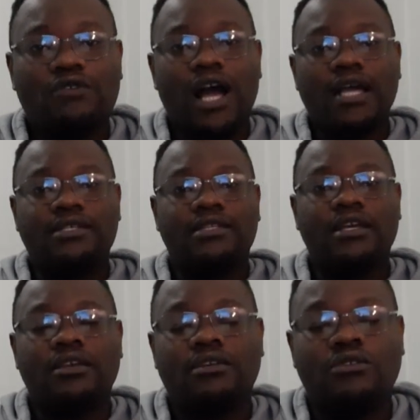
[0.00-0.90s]
guys.
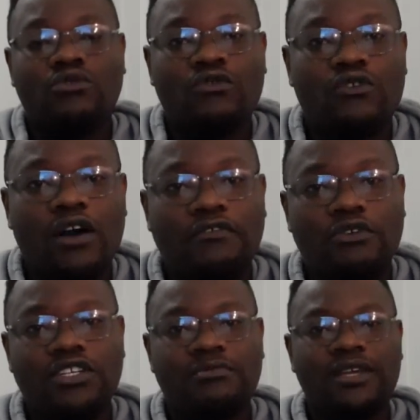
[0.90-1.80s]
Thank you for
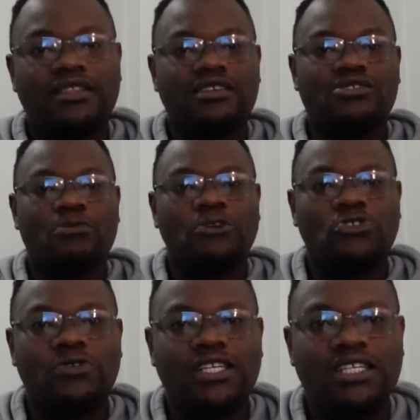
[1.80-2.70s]
affording me this
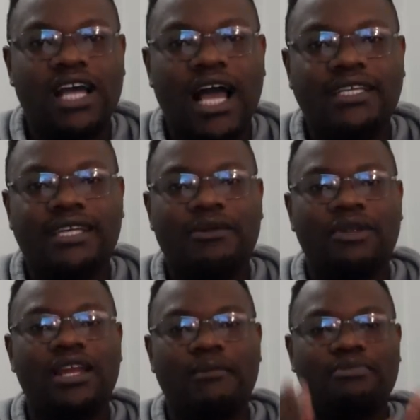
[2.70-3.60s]
opportunity, guys. I
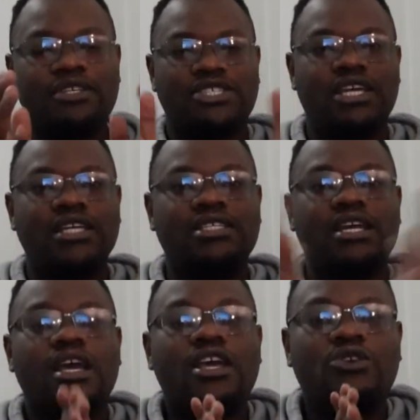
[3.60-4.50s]
really appreciate
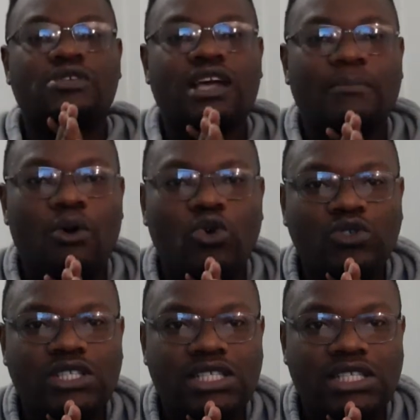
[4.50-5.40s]
your
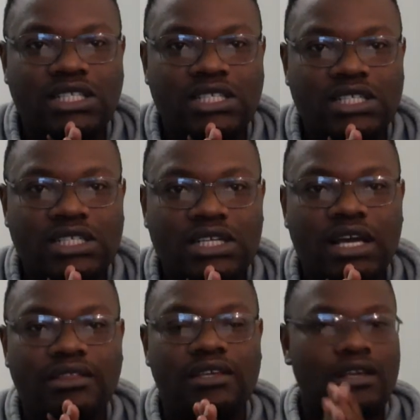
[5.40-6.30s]
support.
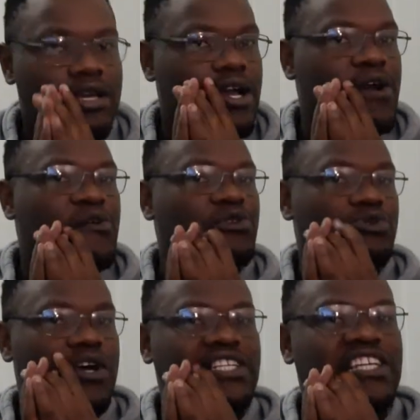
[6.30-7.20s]
I think I
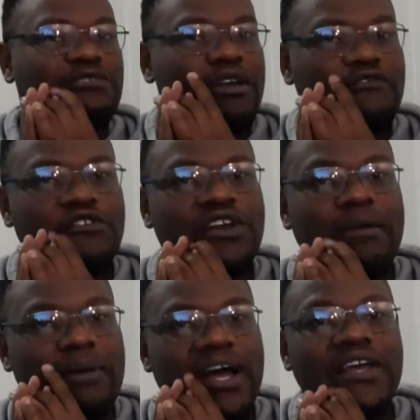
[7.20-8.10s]
also attach my phone
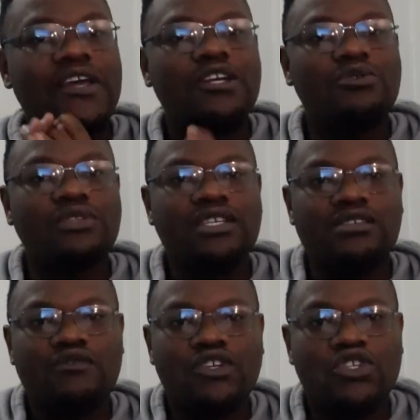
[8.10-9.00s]
number to
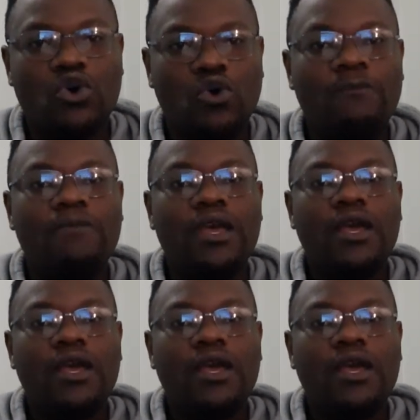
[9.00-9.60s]
this video.